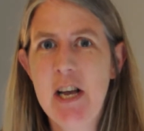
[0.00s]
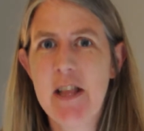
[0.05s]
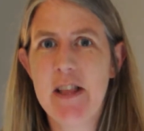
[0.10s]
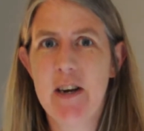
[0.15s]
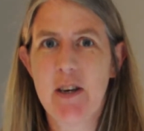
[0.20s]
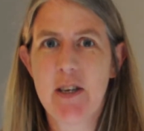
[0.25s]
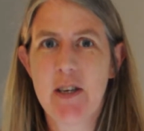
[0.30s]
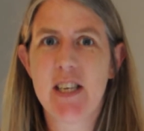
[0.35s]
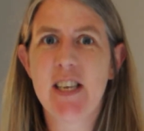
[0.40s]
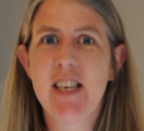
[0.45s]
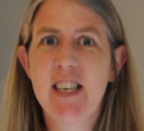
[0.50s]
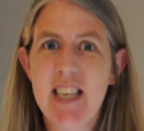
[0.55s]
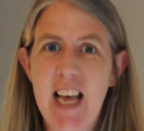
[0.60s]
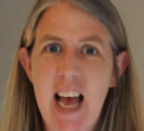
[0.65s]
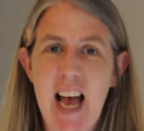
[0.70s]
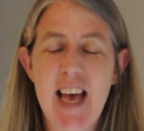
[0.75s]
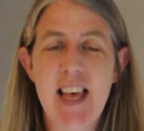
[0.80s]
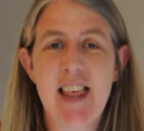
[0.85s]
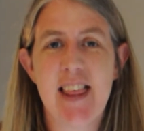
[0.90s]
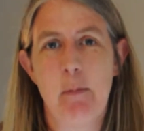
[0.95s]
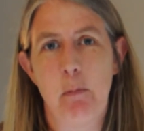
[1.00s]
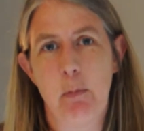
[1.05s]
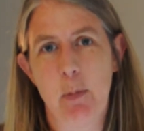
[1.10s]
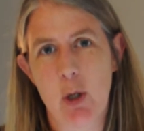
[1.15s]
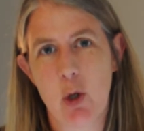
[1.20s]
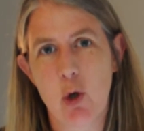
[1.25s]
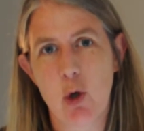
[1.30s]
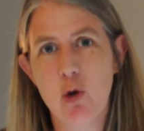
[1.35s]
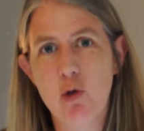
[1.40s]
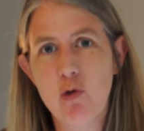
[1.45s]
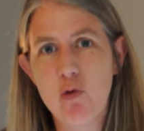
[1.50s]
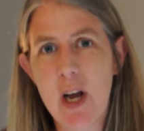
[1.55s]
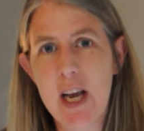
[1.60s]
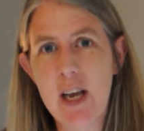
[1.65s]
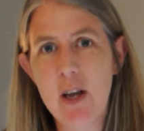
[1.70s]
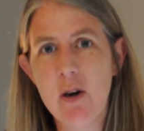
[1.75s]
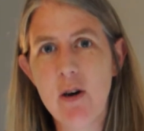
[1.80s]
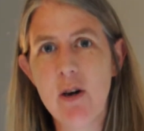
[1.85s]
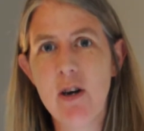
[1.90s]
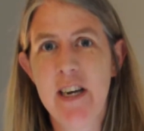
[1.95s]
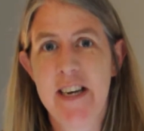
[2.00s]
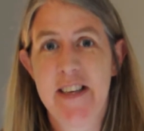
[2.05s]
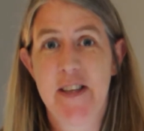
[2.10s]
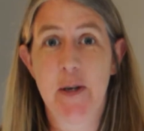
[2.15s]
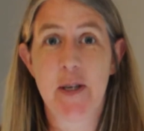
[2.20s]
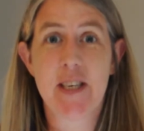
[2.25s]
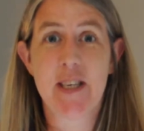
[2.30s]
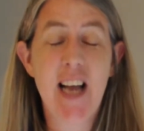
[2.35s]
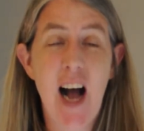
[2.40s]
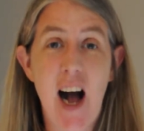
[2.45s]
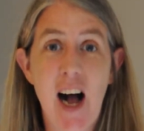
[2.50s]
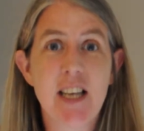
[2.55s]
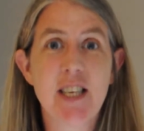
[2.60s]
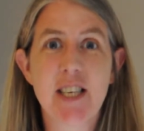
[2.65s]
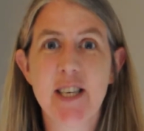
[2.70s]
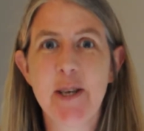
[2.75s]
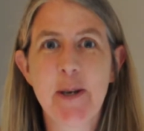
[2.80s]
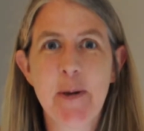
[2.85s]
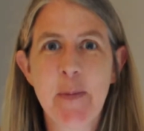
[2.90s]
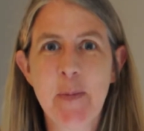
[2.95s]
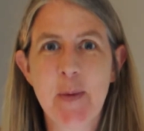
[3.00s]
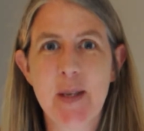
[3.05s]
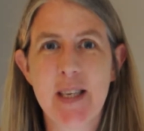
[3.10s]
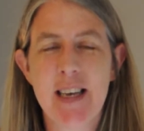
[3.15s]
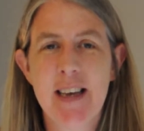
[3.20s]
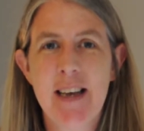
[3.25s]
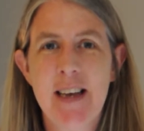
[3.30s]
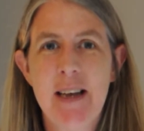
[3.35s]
There's death and betrayal, there's costumes.